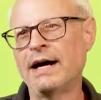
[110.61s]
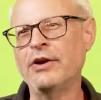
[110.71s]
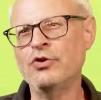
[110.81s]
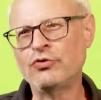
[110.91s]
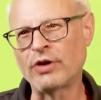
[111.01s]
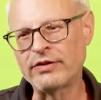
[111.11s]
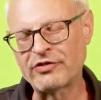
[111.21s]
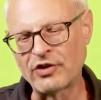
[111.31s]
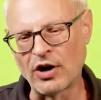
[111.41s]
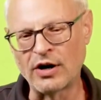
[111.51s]
A neutron
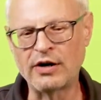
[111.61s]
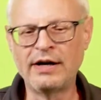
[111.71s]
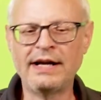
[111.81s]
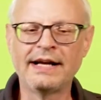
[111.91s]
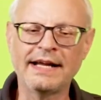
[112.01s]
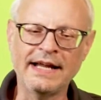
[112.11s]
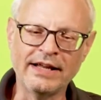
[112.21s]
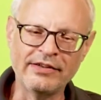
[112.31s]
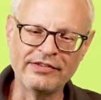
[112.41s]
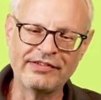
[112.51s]
star
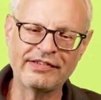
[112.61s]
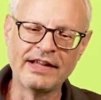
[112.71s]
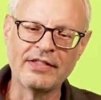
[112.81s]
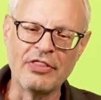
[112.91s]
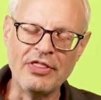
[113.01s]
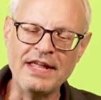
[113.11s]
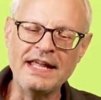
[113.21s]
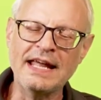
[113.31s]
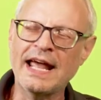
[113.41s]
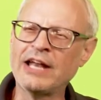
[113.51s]
is
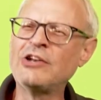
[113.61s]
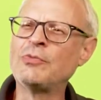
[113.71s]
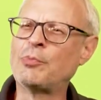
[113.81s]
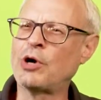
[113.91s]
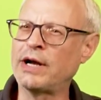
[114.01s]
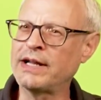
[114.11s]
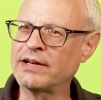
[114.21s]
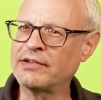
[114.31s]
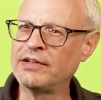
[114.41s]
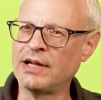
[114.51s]
the end
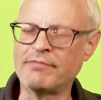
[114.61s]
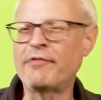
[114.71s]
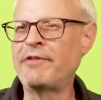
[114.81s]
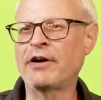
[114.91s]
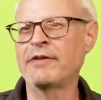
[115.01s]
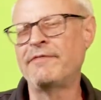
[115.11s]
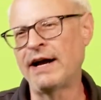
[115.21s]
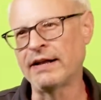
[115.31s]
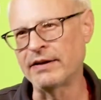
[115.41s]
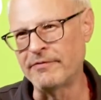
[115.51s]
product of a very
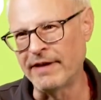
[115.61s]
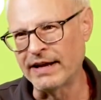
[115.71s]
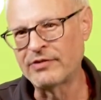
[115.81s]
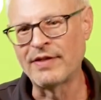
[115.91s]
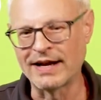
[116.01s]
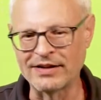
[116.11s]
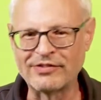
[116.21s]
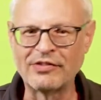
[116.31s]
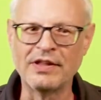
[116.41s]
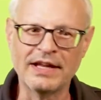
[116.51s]
violent event, that
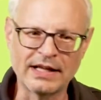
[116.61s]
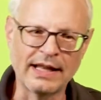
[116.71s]
is, the